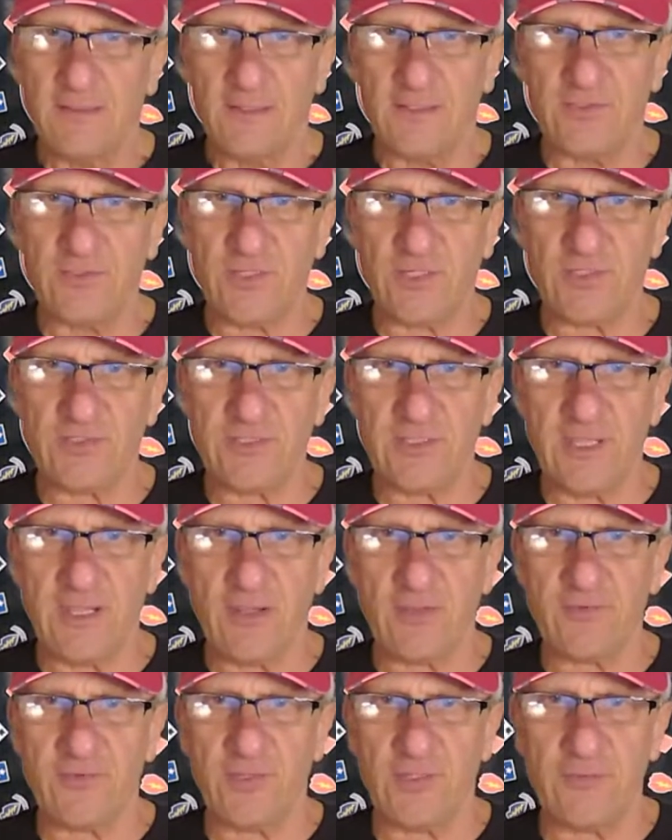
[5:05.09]
Adjusting that
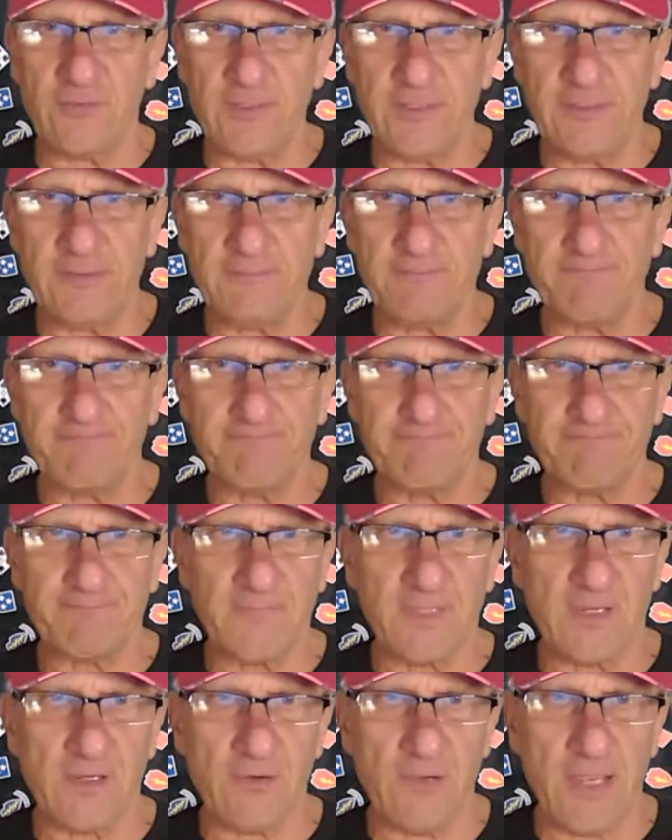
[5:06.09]
artillery.
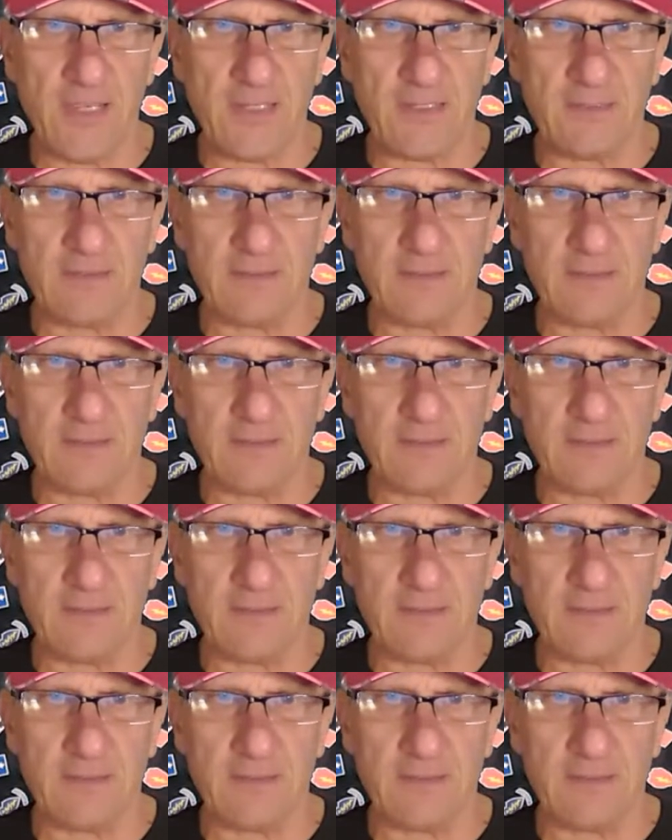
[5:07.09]
All right.